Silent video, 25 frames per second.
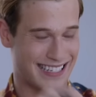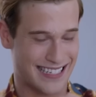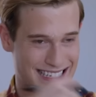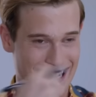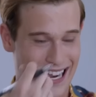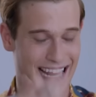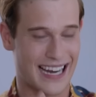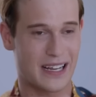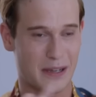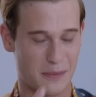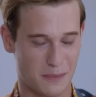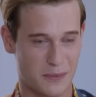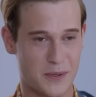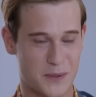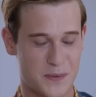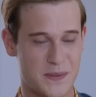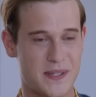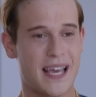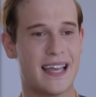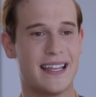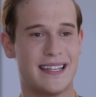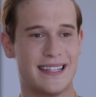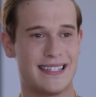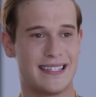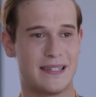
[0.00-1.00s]
like tying up
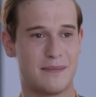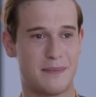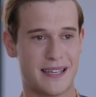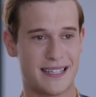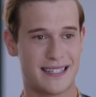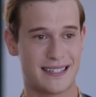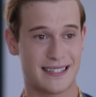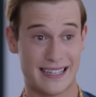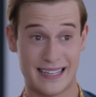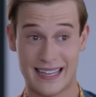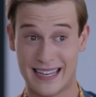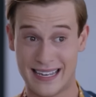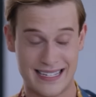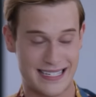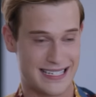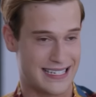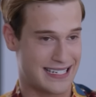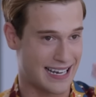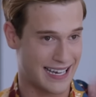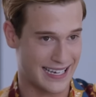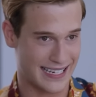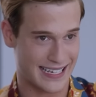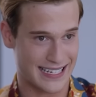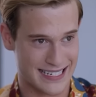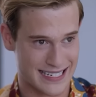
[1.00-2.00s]
loose ends. Basically, he
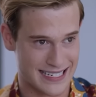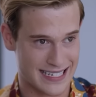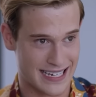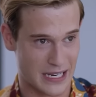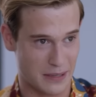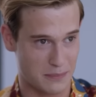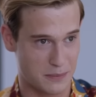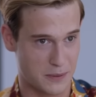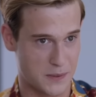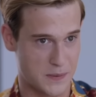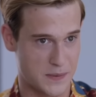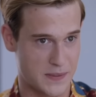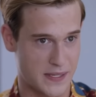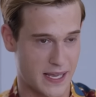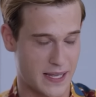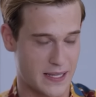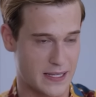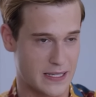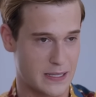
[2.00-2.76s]
did not get to tie up loose